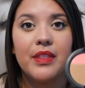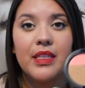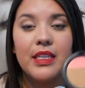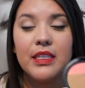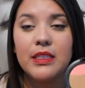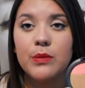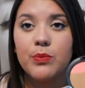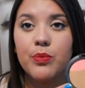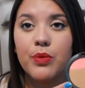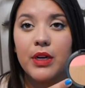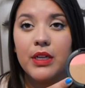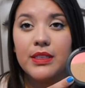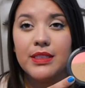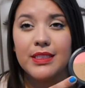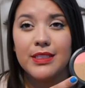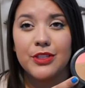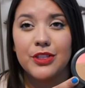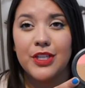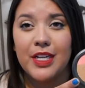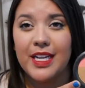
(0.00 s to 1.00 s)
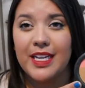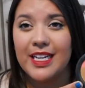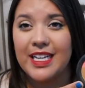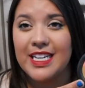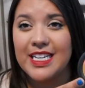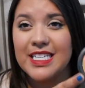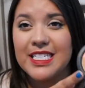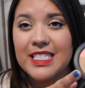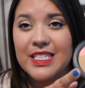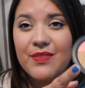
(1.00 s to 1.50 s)
this bronzing shade
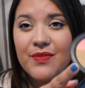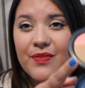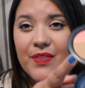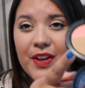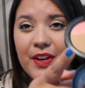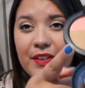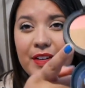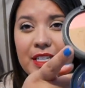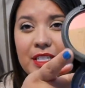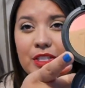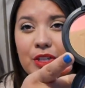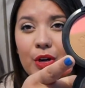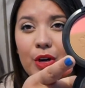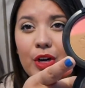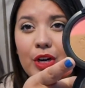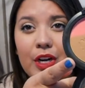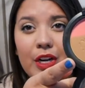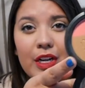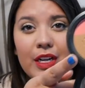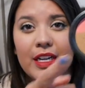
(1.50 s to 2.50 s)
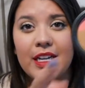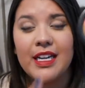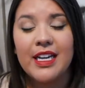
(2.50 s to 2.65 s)
isn't very dark.